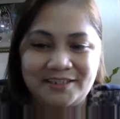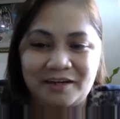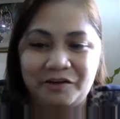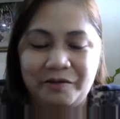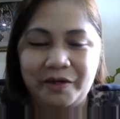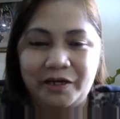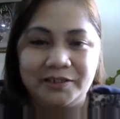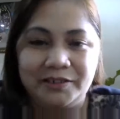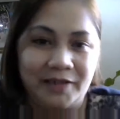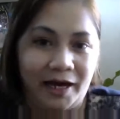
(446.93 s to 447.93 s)
sorry,
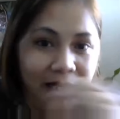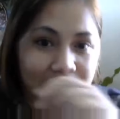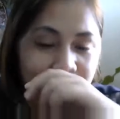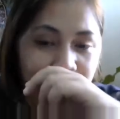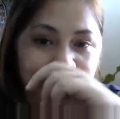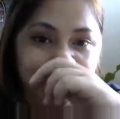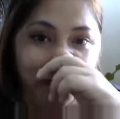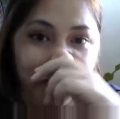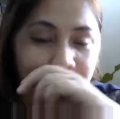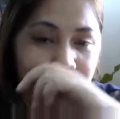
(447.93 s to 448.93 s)
because I got
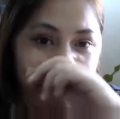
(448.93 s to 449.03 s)
emotional.